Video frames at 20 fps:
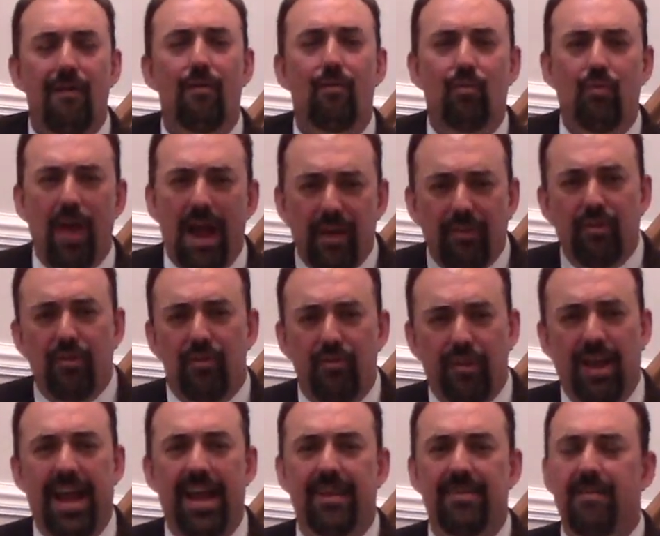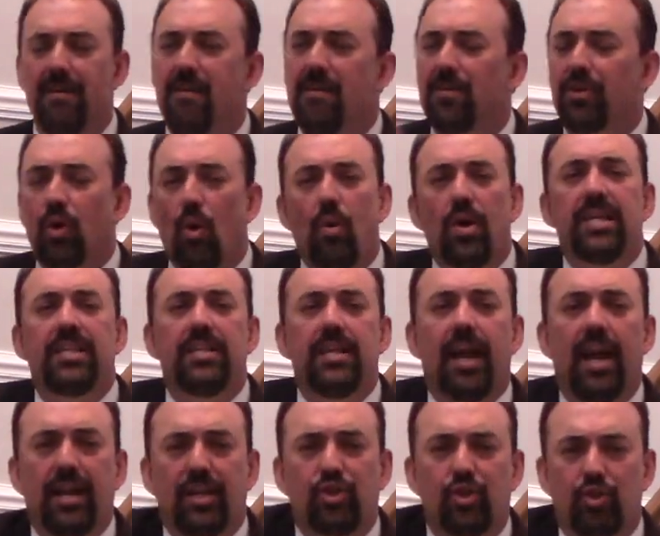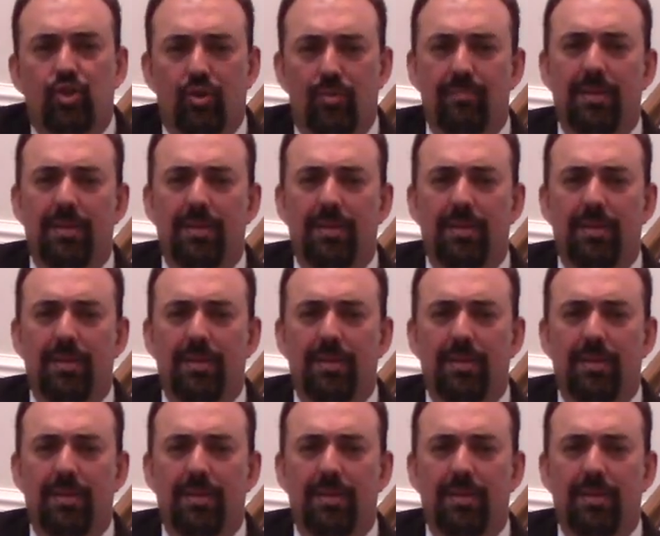rather than going the extra